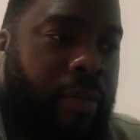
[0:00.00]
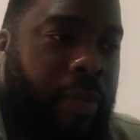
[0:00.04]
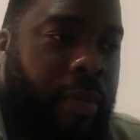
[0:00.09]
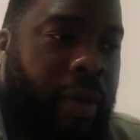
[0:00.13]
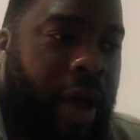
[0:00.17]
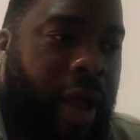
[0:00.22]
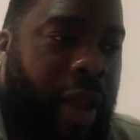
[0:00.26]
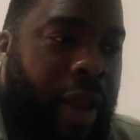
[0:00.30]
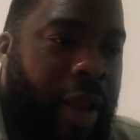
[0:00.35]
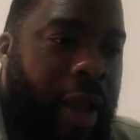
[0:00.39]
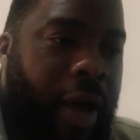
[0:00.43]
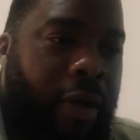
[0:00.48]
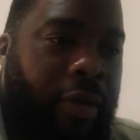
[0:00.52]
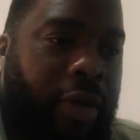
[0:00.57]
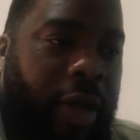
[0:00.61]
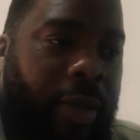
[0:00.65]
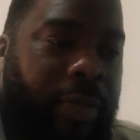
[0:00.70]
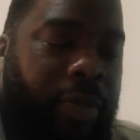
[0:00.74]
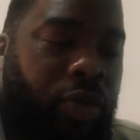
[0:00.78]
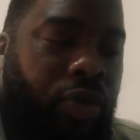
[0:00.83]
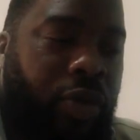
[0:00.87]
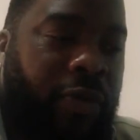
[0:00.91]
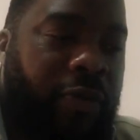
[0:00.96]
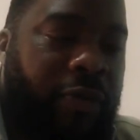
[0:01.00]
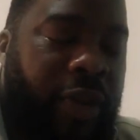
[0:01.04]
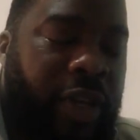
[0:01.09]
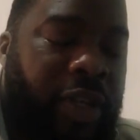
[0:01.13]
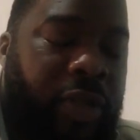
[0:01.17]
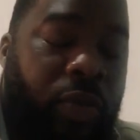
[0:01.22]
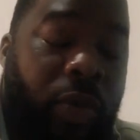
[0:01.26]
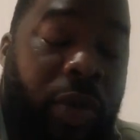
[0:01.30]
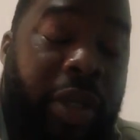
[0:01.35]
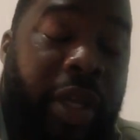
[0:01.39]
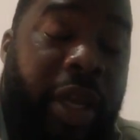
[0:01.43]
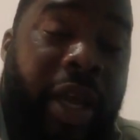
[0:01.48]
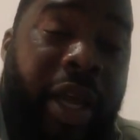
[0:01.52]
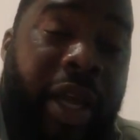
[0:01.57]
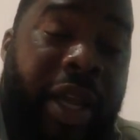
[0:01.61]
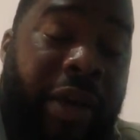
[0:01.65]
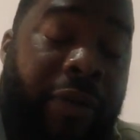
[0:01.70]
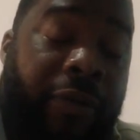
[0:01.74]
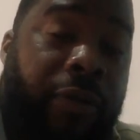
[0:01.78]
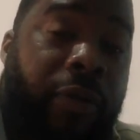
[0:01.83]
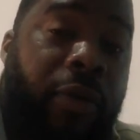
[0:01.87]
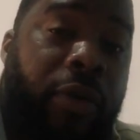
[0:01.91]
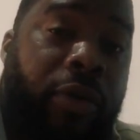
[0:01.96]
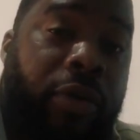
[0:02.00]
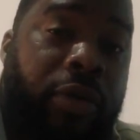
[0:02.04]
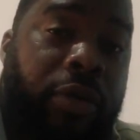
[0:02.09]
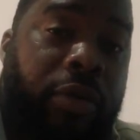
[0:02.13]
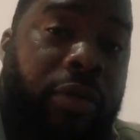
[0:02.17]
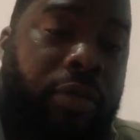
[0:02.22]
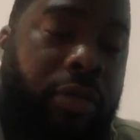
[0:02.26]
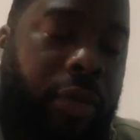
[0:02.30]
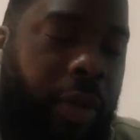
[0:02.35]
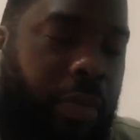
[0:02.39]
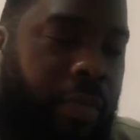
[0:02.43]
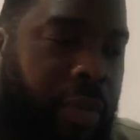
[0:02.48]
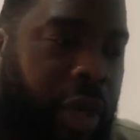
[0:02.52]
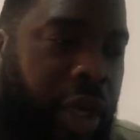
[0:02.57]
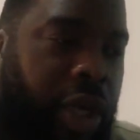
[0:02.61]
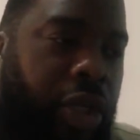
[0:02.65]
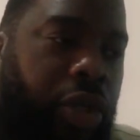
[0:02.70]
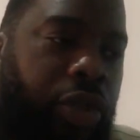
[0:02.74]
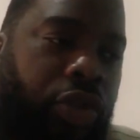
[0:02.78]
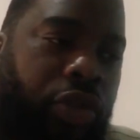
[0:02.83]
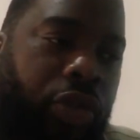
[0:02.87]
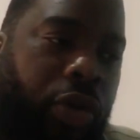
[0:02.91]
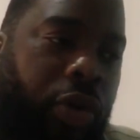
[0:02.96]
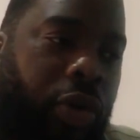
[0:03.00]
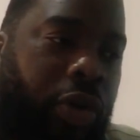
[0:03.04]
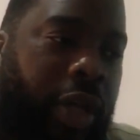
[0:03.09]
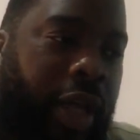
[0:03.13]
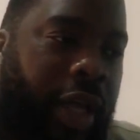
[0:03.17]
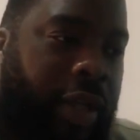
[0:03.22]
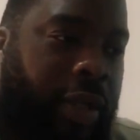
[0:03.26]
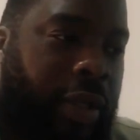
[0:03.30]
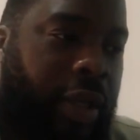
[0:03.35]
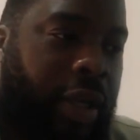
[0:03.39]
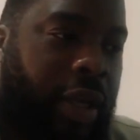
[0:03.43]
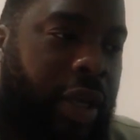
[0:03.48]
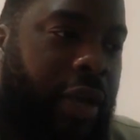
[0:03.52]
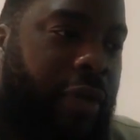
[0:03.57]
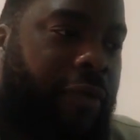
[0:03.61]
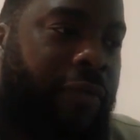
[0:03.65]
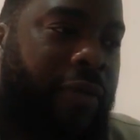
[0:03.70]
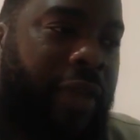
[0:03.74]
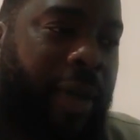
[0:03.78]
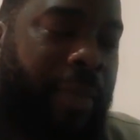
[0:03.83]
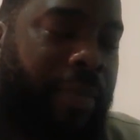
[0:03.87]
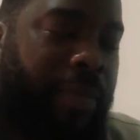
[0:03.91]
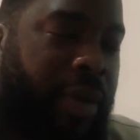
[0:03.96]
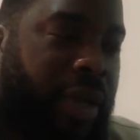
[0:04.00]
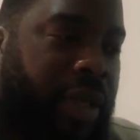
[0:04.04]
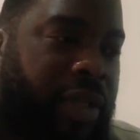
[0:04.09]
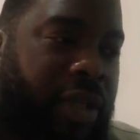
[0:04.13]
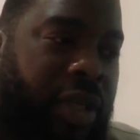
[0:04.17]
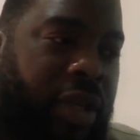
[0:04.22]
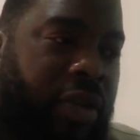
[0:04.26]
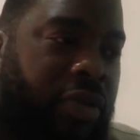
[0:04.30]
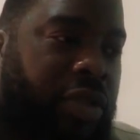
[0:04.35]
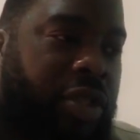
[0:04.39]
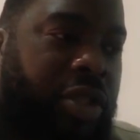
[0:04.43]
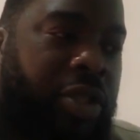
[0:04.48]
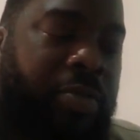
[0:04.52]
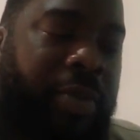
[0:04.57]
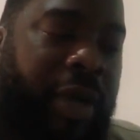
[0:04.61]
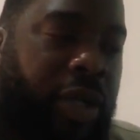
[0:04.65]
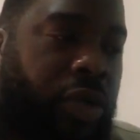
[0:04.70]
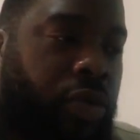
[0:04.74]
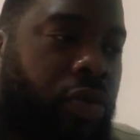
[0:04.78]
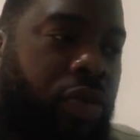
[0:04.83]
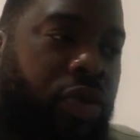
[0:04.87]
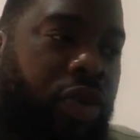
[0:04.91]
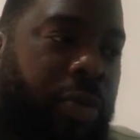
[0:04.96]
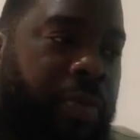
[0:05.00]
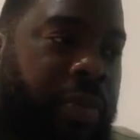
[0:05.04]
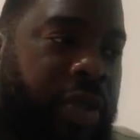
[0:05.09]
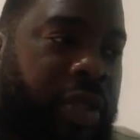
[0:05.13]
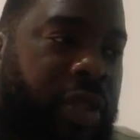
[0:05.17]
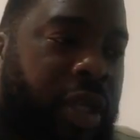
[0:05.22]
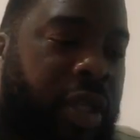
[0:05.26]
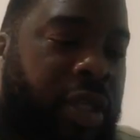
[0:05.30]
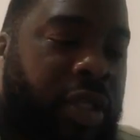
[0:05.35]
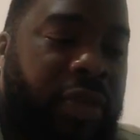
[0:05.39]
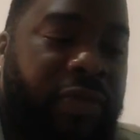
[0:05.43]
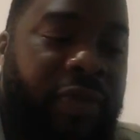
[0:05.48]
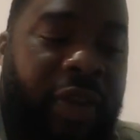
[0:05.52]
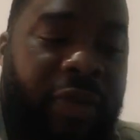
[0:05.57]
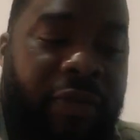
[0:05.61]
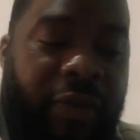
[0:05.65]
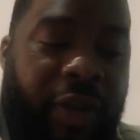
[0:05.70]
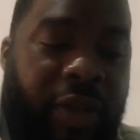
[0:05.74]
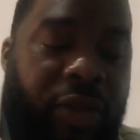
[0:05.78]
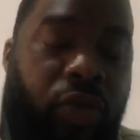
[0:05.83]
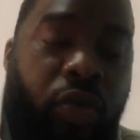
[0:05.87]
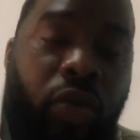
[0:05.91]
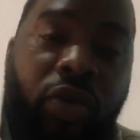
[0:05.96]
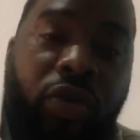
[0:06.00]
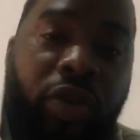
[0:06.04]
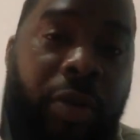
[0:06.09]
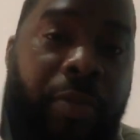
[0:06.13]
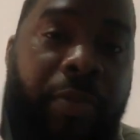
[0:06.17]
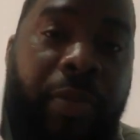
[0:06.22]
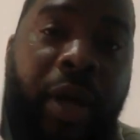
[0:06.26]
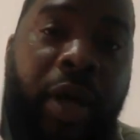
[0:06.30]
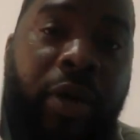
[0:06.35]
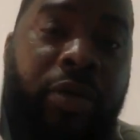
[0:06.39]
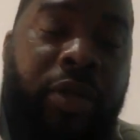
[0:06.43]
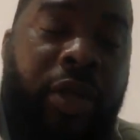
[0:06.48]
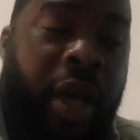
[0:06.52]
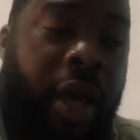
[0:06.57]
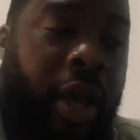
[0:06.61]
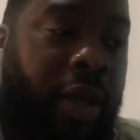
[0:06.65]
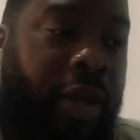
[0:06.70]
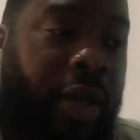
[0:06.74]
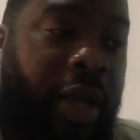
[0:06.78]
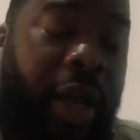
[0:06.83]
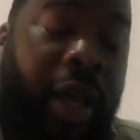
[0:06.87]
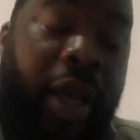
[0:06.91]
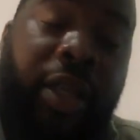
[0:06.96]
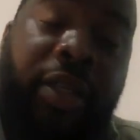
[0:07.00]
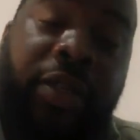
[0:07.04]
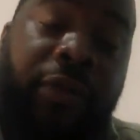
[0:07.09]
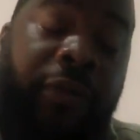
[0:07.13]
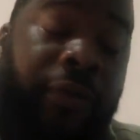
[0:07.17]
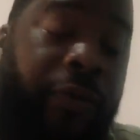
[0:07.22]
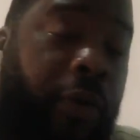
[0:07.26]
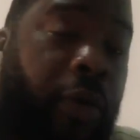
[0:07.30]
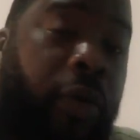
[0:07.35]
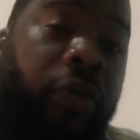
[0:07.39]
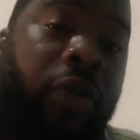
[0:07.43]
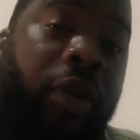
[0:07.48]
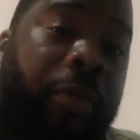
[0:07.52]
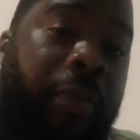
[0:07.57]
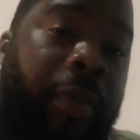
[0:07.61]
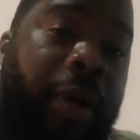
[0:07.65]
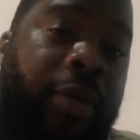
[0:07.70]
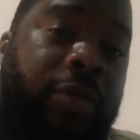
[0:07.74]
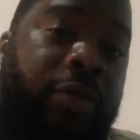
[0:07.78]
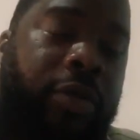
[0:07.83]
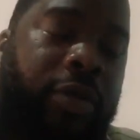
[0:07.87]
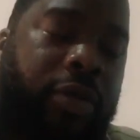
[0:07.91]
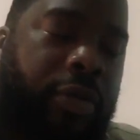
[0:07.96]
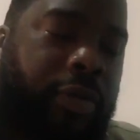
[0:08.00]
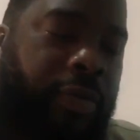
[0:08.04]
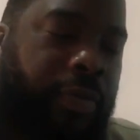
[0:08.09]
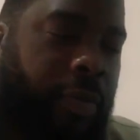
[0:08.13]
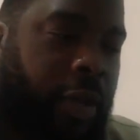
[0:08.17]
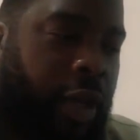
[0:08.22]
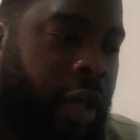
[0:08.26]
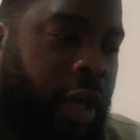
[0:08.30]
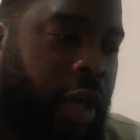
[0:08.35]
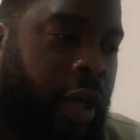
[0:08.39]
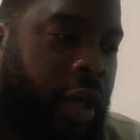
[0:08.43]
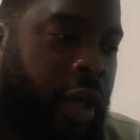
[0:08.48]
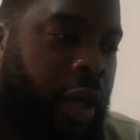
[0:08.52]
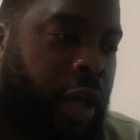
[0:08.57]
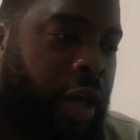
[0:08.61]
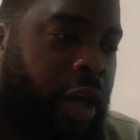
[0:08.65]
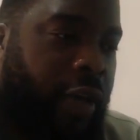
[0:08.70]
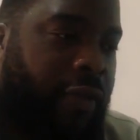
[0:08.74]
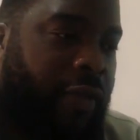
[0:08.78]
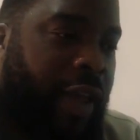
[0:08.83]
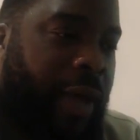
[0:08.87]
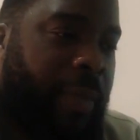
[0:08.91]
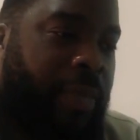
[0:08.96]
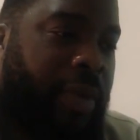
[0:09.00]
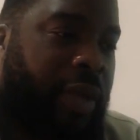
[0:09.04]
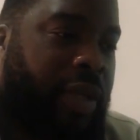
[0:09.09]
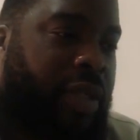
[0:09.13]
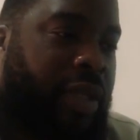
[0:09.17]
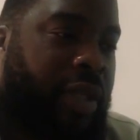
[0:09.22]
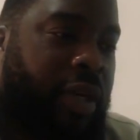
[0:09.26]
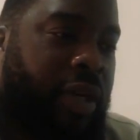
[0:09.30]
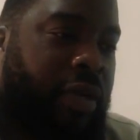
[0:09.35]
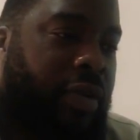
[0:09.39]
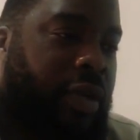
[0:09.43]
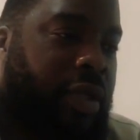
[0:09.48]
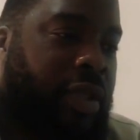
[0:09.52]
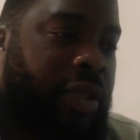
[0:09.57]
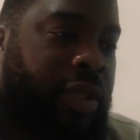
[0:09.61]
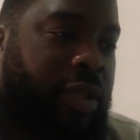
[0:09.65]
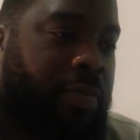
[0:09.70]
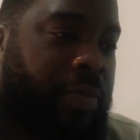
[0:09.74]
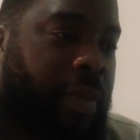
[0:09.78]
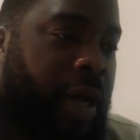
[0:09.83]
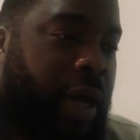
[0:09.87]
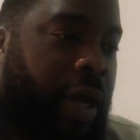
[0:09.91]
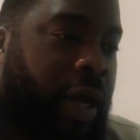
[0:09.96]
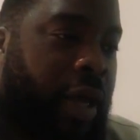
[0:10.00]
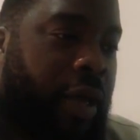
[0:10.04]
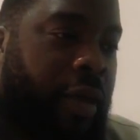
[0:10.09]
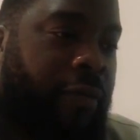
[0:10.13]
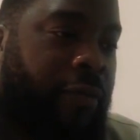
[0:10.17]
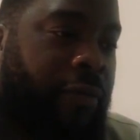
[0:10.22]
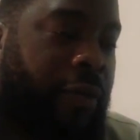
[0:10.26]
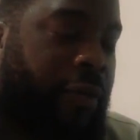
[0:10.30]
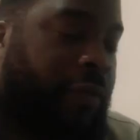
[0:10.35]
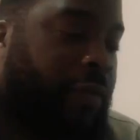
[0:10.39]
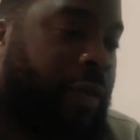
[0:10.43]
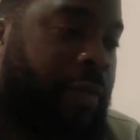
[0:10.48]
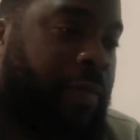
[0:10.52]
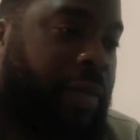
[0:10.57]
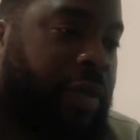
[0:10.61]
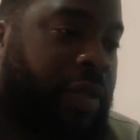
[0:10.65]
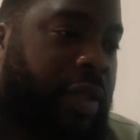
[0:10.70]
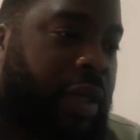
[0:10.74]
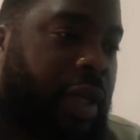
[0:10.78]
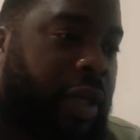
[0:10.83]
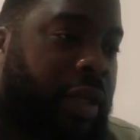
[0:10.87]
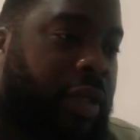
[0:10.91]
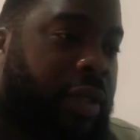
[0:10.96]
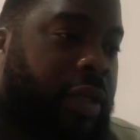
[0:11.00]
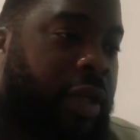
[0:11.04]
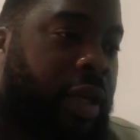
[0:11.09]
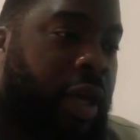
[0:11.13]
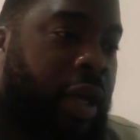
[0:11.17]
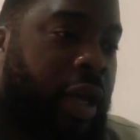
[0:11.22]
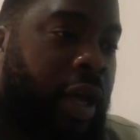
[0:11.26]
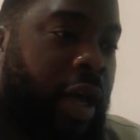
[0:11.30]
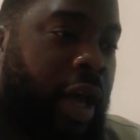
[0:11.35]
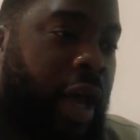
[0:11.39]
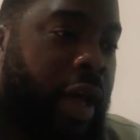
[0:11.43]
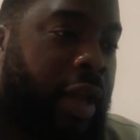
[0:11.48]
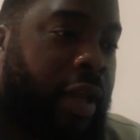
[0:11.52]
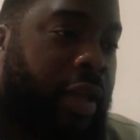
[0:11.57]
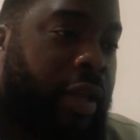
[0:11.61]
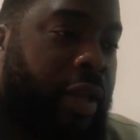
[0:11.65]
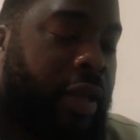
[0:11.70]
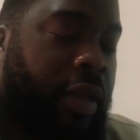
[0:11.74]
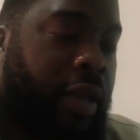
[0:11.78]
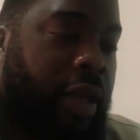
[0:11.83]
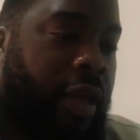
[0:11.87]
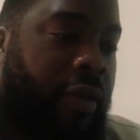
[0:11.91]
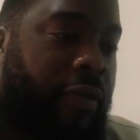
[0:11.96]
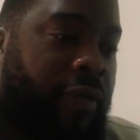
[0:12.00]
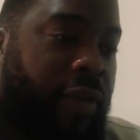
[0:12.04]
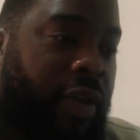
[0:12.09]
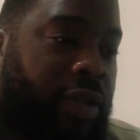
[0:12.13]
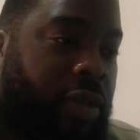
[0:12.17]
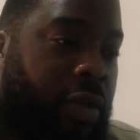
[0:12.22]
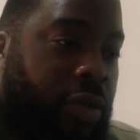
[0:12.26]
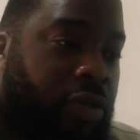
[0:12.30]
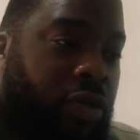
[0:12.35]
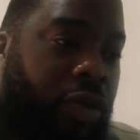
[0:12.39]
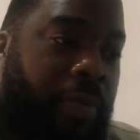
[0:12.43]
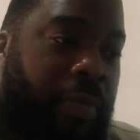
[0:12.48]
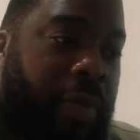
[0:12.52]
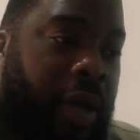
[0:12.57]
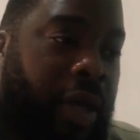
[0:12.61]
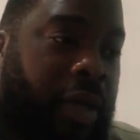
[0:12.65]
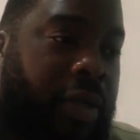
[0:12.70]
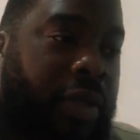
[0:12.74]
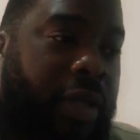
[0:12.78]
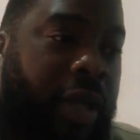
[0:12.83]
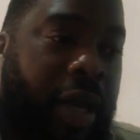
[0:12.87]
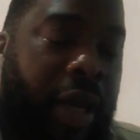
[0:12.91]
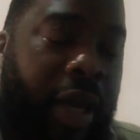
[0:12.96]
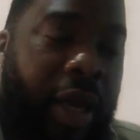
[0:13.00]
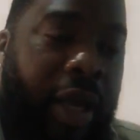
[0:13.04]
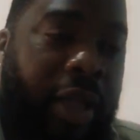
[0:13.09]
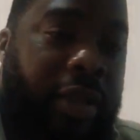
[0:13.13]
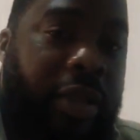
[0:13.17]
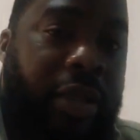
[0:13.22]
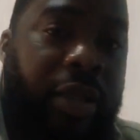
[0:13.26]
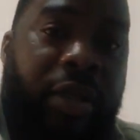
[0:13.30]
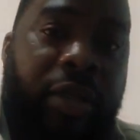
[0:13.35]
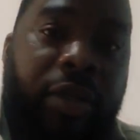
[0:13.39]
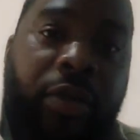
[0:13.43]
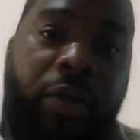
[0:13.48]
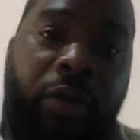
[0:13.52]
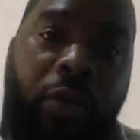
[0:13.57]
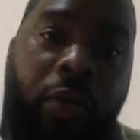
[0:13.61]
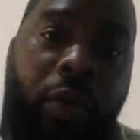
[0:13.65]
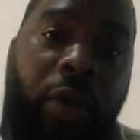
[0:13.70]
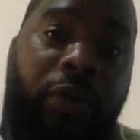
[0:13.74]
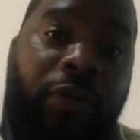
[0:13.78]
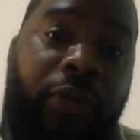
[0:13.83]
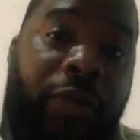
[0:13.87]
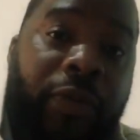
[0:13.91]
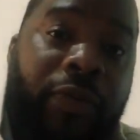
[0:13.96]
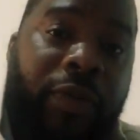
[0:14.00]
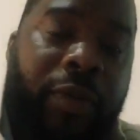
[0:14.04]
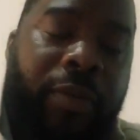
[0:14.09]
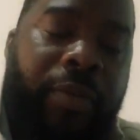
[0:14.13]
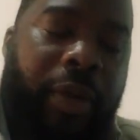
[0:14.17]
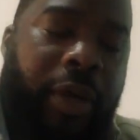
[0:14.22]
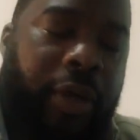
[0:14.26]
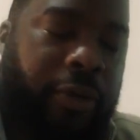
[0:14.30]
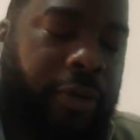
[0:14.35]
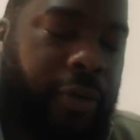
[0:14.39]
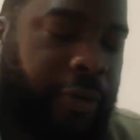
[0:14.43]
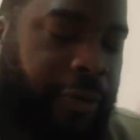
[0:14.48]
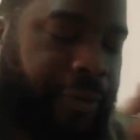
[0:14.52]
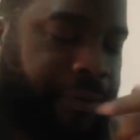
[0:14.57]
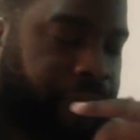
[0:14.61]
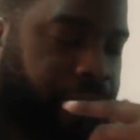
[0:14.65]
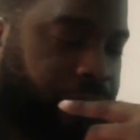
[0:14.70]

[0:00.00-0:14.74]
allow them to invest what they can afford, making sure that if that place increases by 200%, if they invest 200 pounds, they are getting 400 pounds. If that place increases by 50% and they invest 100 pounds, they are getting 150 pounds.